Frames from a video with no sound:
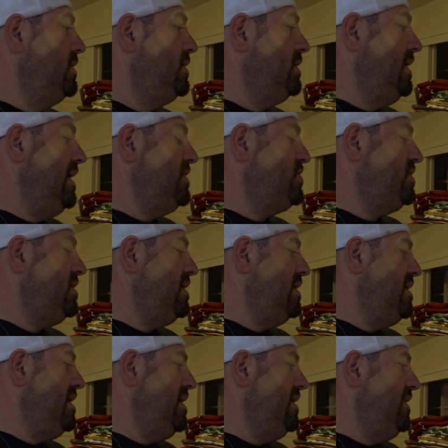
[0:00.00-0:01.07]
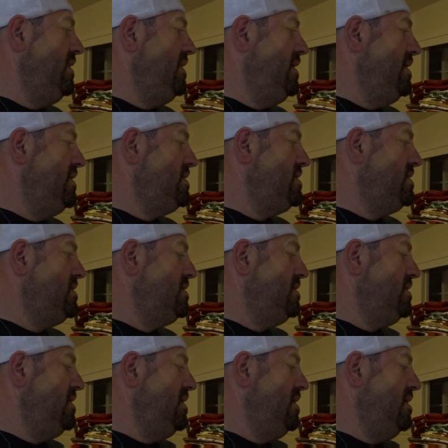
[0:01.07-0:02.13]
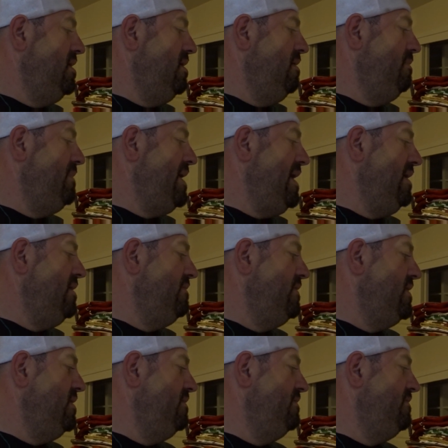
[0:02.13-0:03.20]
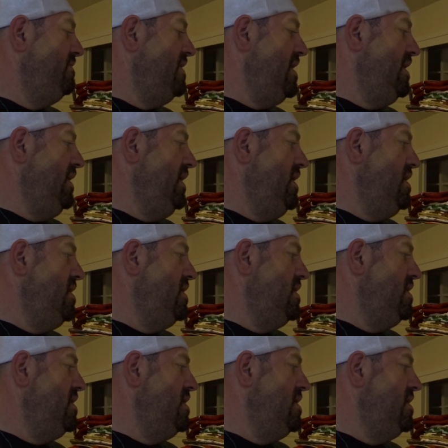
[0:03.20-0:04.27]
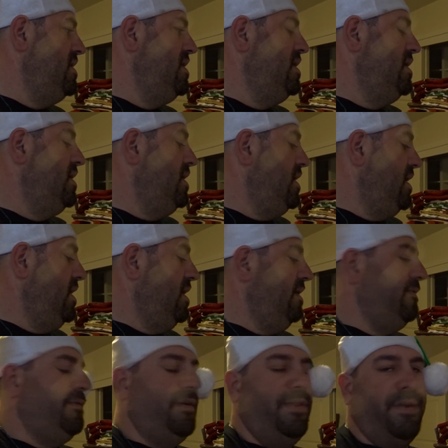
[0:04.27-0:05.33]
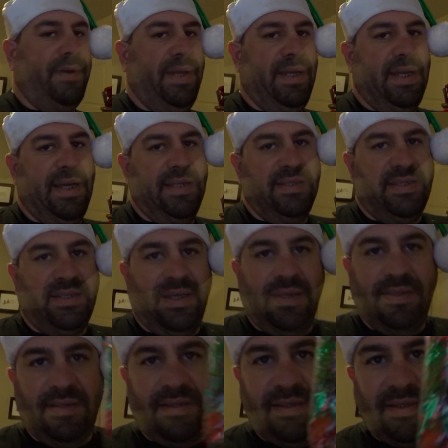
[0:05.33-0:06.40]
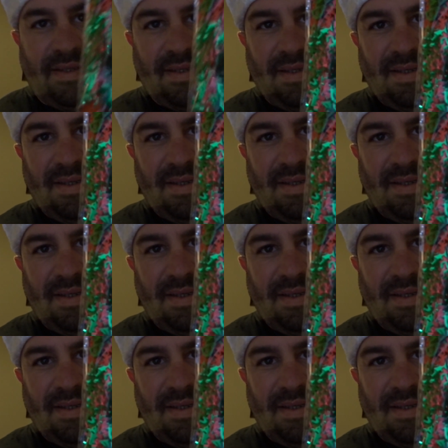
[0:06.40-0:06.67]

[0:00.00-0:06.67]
last year I got this bag of confetti for 39 cents.